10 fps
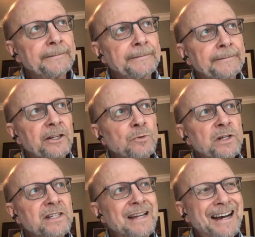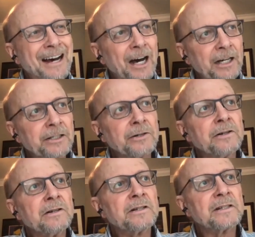and there was utter
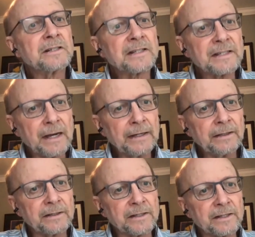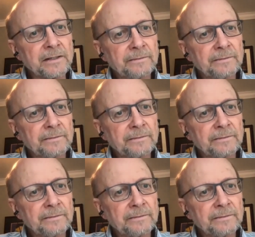silence.